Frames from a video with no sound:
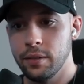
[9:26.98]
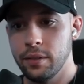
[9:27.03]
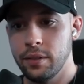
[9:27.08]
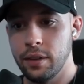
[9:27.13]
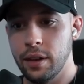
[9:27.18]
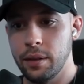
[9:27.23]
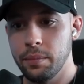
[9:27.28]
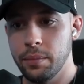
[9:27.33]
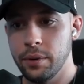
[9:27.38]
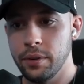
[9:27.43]

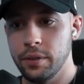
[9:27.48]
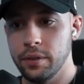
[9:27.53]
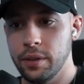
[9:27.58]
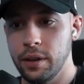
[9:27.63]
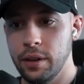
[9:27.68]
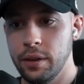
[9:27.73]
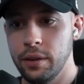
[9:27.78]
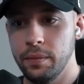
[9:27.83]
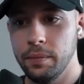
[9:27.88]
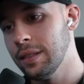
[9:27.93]

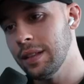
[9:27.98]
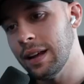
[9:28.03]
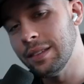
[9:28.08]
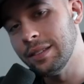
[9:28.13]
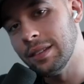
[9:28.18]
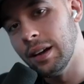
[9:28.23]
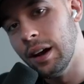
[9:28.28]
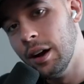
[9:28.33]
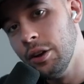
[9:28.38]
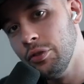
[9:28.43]
10%.
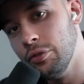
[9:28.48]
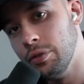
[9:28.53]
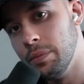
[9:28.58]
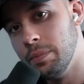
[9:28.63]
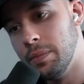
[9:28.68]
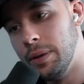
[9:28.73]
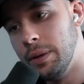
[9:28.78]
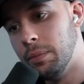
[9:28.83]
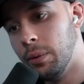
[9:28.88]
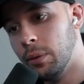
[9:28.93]
That's
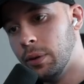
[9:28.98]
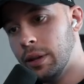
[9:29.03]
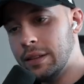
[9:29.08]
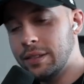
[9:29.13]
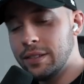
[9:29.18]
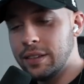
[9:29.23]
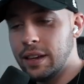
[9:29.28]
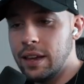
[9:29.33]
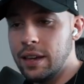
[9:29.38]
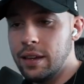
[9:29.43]
100 people.
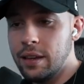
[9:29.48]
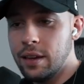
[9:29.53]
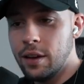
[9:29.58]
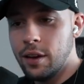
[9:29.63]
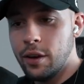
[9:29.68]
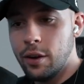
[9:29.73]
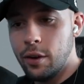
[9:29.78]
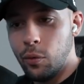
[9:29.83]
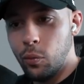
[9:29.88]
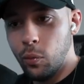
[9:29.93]
Let's say
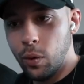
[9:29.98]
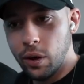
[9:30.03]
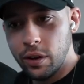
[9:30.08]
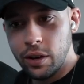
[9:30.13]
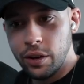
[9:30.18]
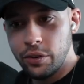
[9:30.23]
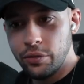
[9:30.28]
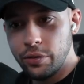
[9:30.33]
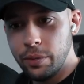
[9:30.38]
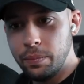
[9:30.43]

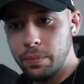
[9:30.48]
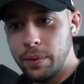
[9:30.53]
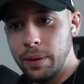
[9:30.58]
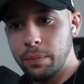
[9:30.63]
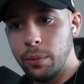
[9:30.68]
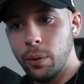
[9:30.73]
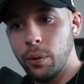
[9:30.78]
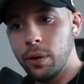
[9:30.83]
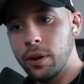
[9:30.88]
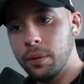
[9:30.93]
100
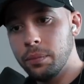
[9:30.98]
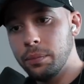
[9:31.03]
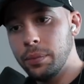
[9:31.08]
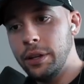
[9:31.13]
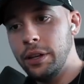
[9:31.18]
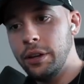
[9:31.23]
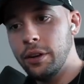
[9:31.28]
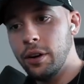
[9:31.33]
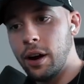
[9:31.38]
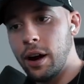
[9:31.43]
people
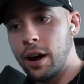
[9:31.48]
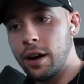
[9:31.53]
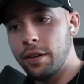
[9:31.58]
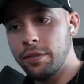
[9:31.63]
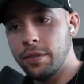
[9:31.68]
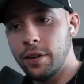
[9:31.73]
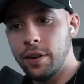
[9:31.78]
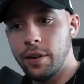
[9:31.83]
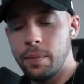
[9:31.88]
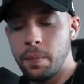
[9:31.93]
complete your
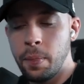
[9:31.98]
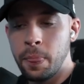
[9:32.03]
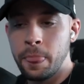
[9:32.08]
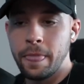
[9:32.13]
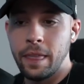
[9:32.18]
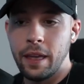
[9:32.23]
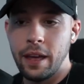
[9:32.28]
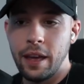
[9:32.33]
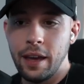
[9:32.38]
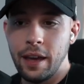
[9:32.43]
offer.
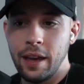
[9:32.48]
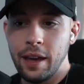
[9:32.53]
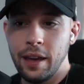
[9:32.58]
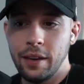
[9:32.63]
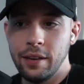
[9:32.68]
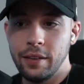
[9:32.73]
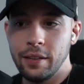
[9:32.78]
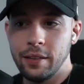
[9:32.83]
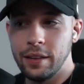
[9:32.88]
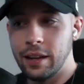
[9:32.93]

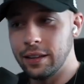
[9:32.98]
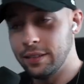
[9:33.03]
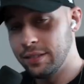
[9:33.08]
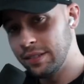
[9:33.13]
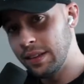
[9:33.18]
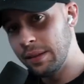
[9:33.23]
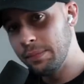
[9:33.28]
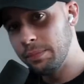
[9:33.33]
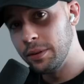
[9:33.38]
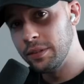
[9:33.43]
And that's
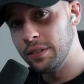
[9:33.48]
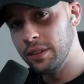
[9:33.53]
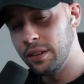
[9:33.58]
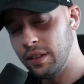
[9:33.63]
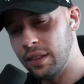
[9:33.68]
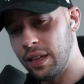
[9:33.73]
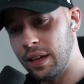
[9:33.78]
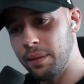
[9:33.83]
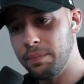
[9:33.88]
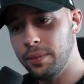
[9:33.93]
10%
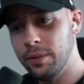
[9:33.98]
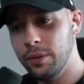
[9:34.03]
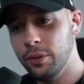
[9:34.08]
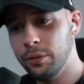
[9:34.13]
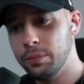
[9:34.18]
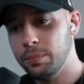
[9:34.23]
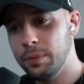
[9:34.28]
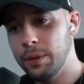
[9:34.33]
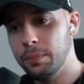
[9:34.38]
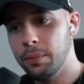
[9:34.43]
of
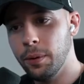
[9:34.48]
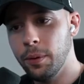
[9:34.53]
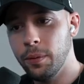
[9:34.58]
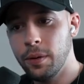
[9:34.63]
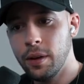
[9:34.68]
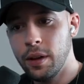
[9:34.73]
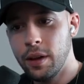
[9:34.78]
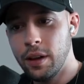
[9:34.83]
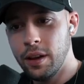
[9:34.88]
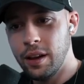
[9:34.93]
those
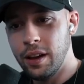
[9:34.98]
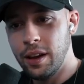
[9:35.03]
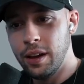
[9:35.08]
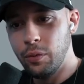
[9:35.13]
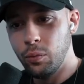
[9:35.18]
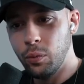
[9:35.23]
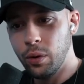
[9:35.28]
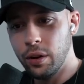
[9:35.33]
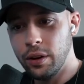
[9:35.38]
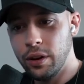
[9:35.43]
people,
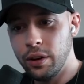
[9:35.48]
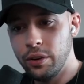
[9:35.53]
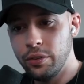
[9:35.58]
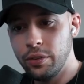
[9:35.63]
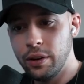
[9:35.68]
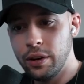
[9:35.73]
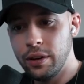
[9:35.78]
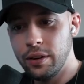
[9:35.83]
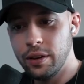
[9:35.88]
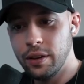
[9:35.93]
and
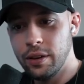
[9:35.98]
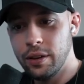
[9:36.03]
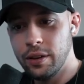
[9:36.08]
100